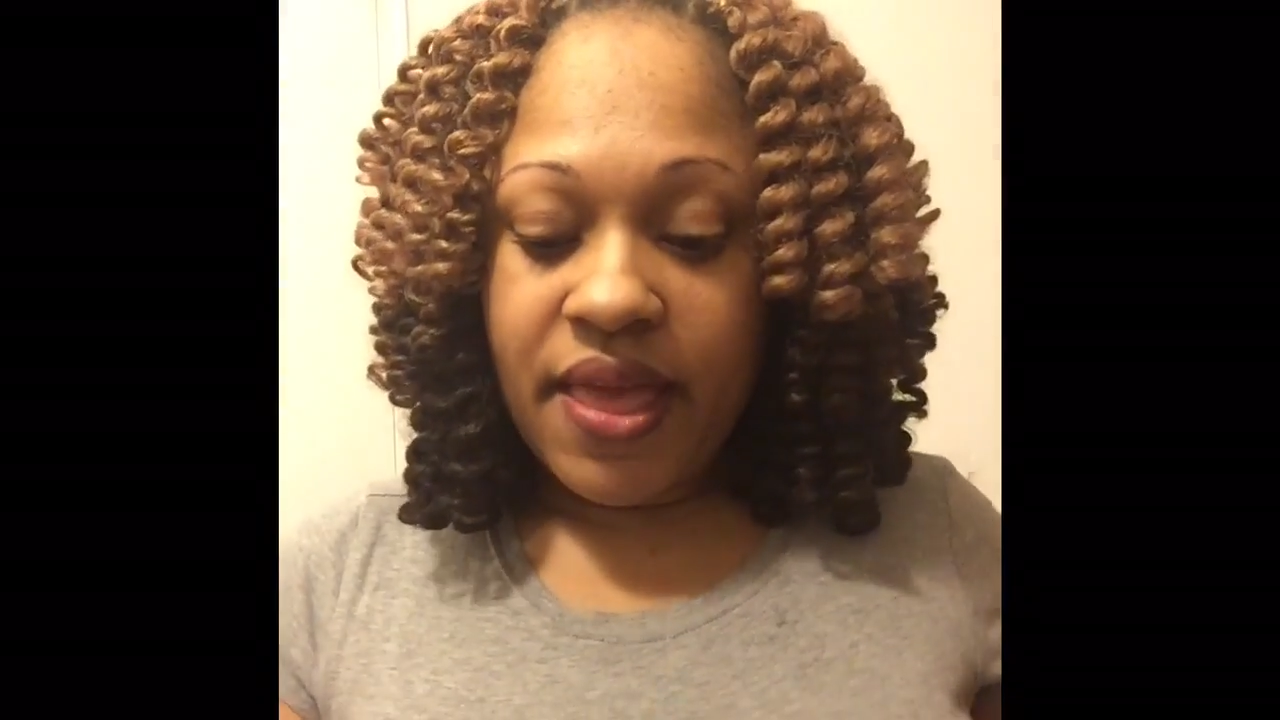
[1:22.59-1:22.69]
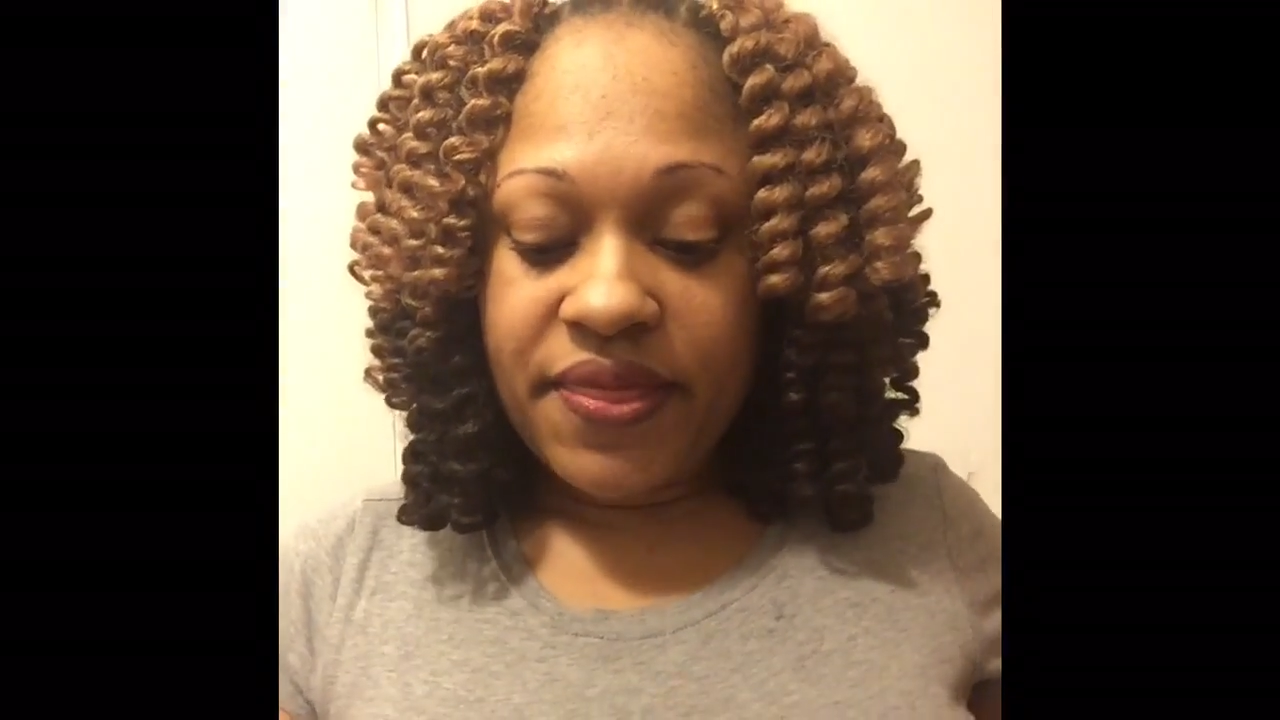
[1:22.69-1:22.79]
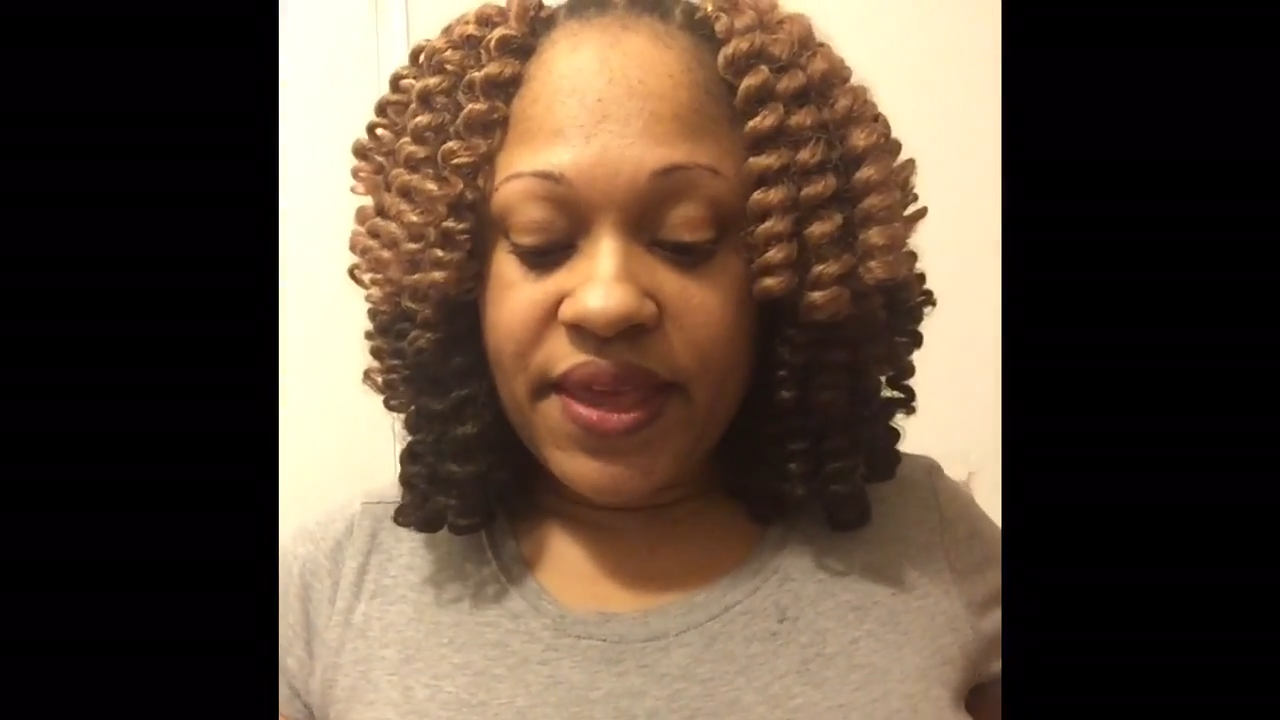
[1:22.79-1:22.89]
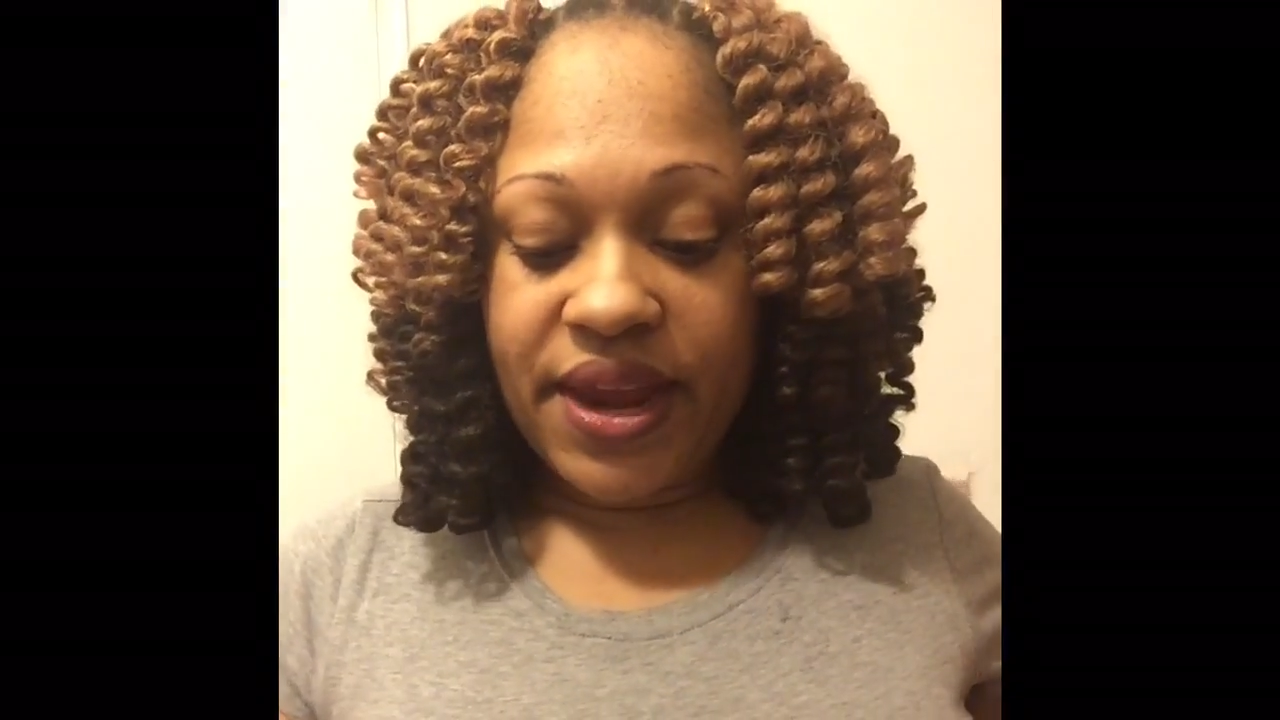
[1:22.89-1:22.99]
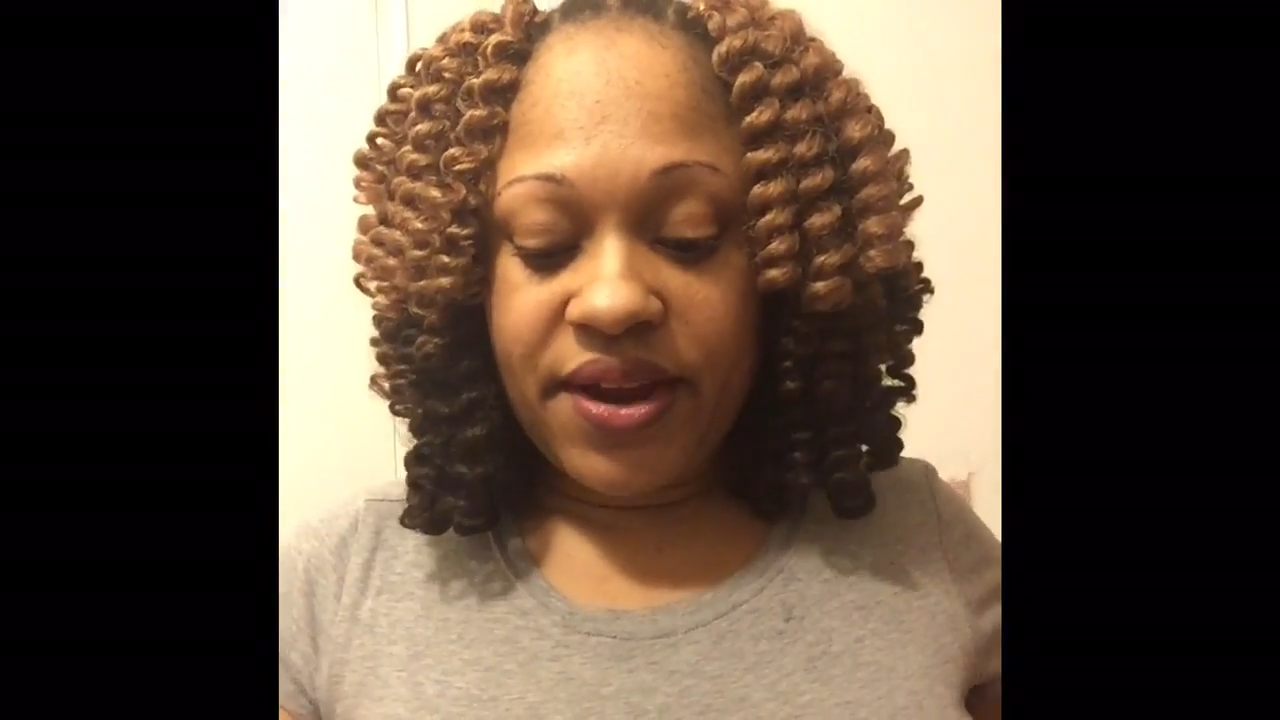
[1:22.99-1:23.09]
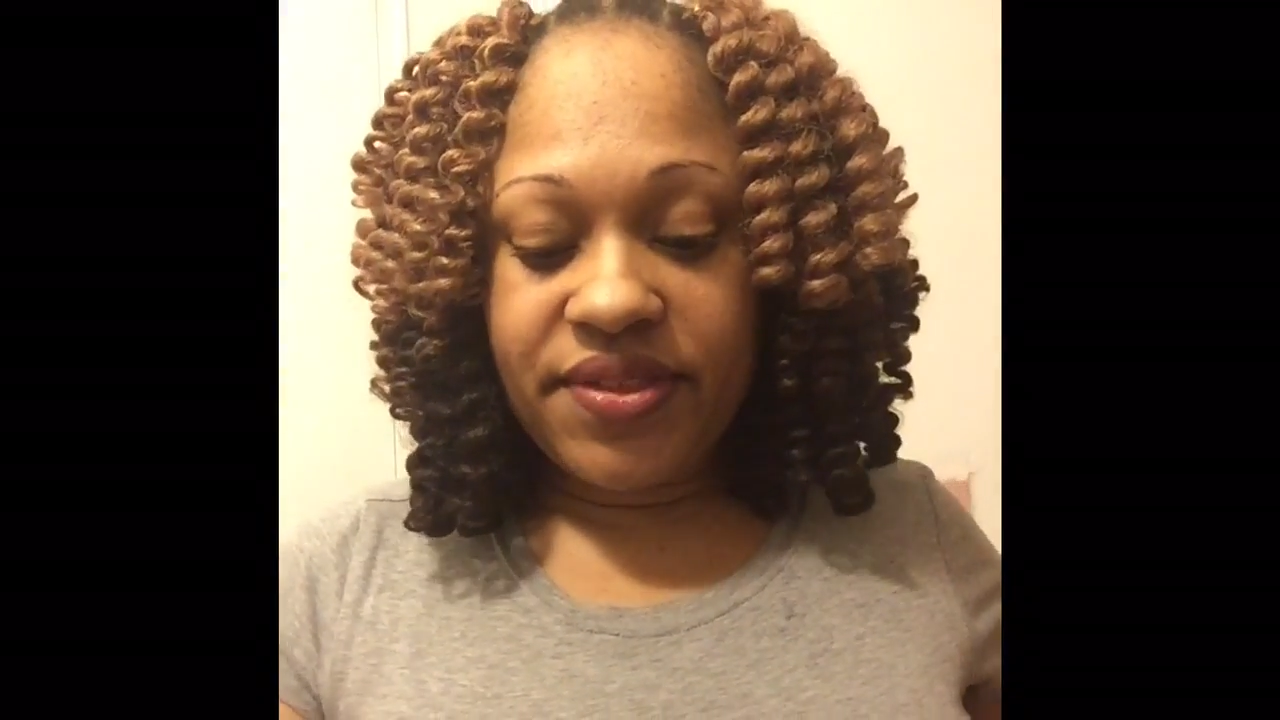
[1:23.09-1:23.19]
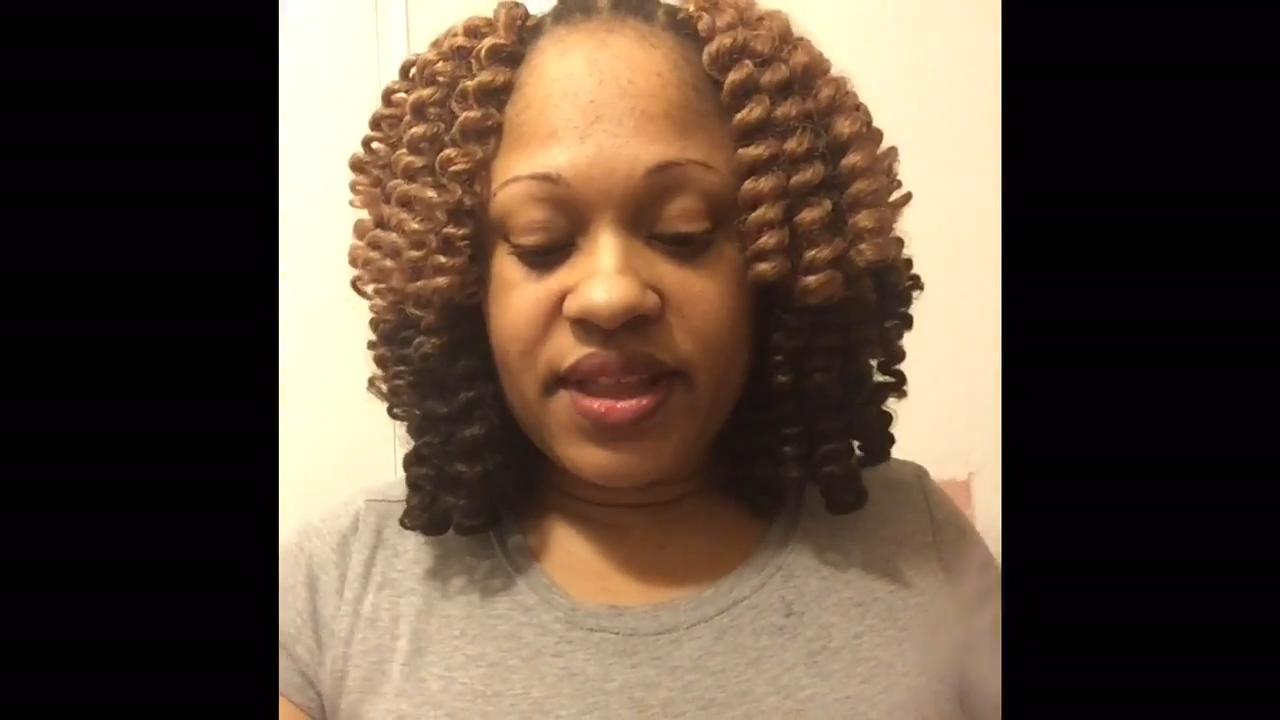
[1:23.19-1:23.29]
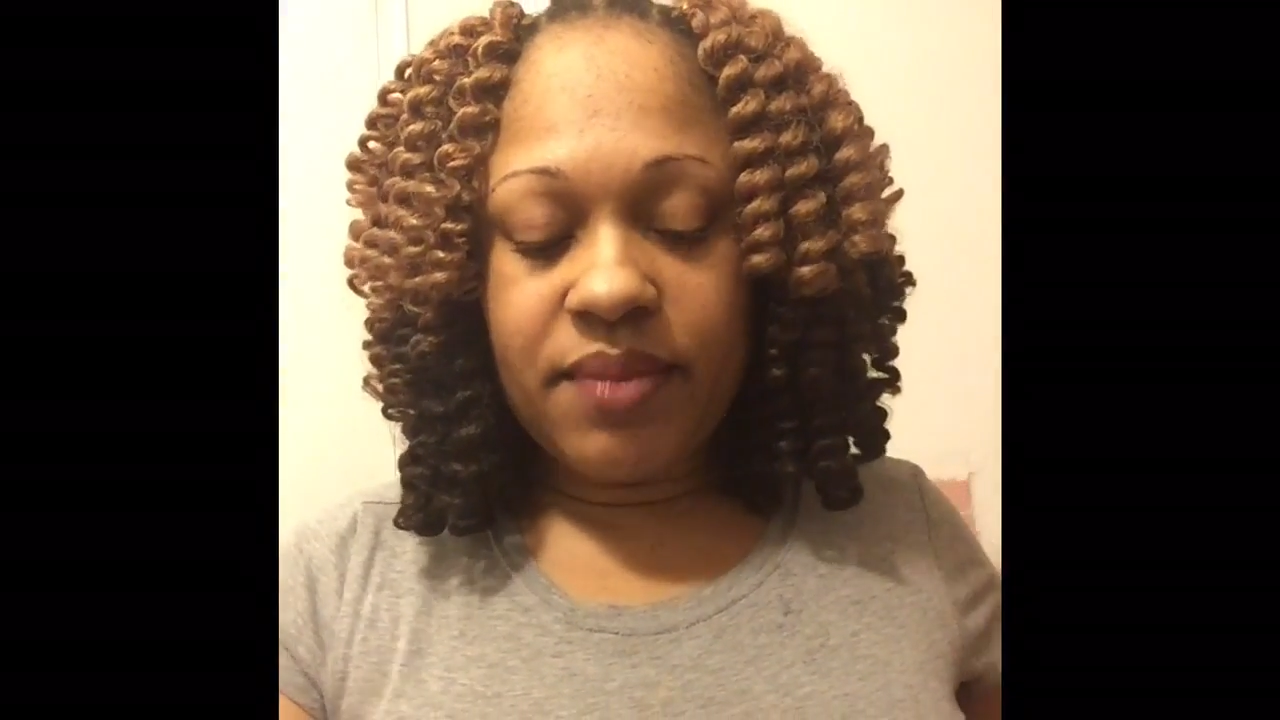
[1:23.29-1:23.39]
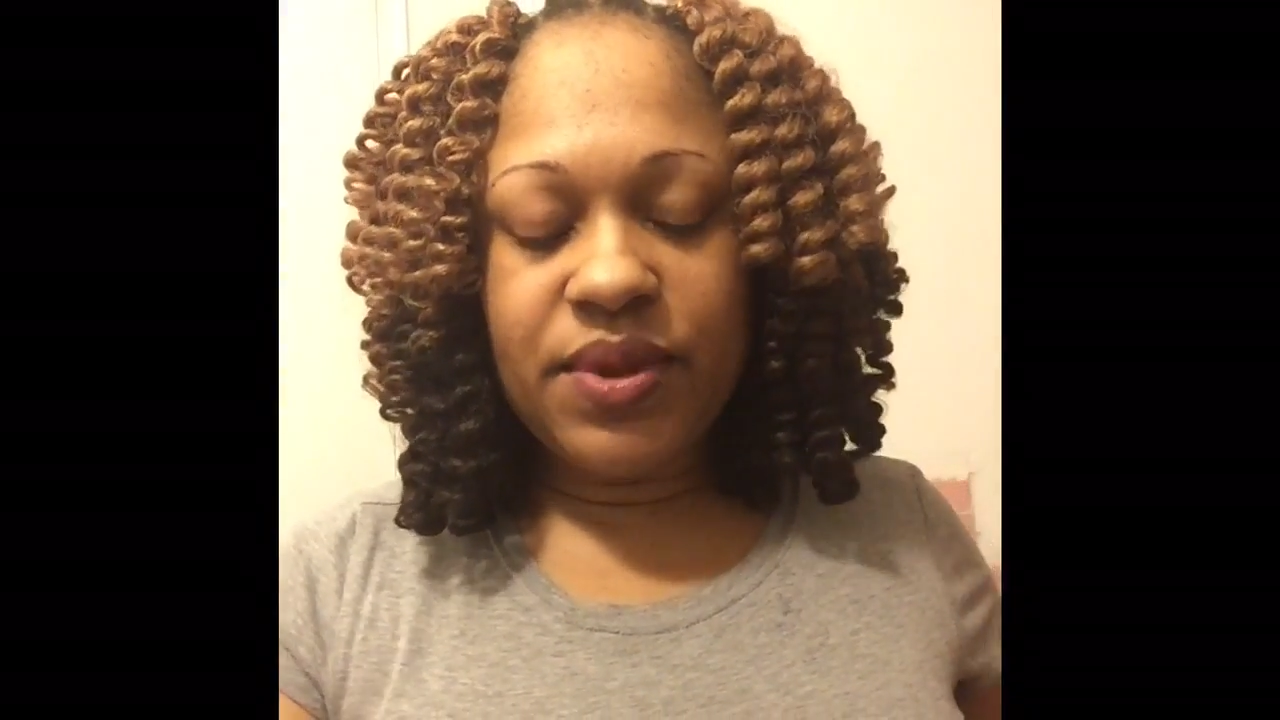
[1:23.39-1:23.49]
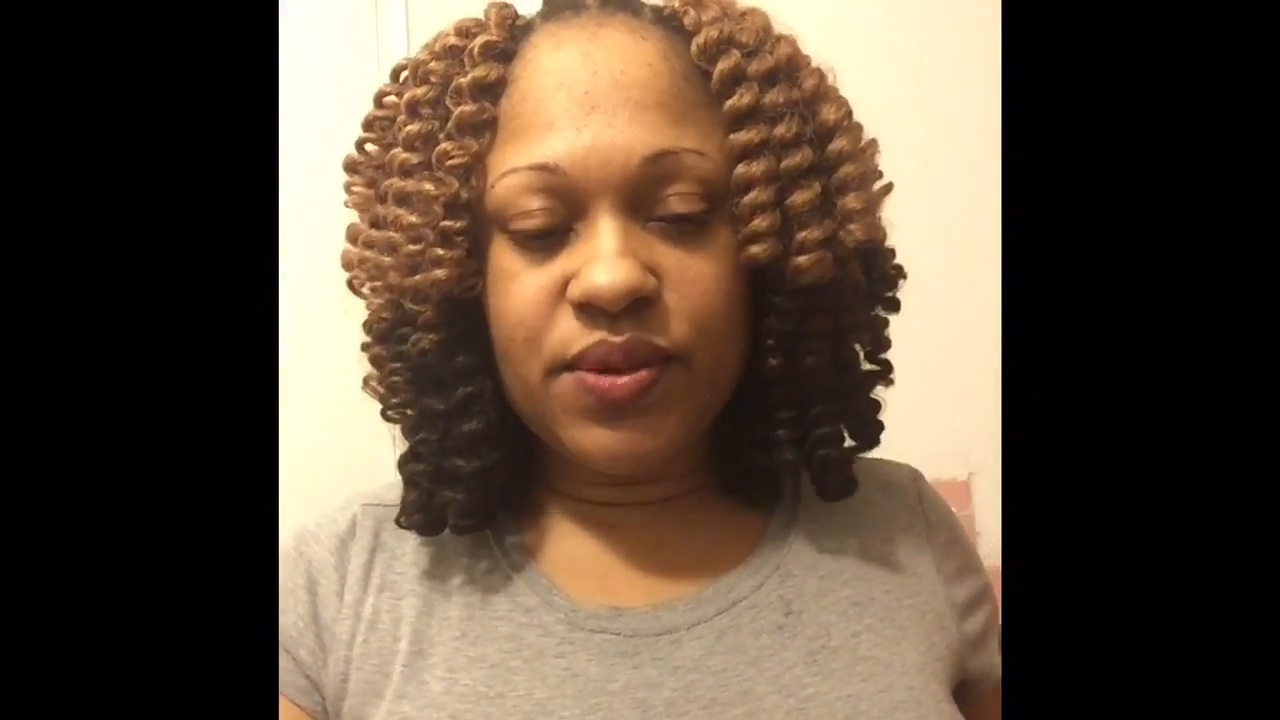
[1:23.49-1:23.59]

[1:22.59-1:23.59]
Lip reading: The hair that I'm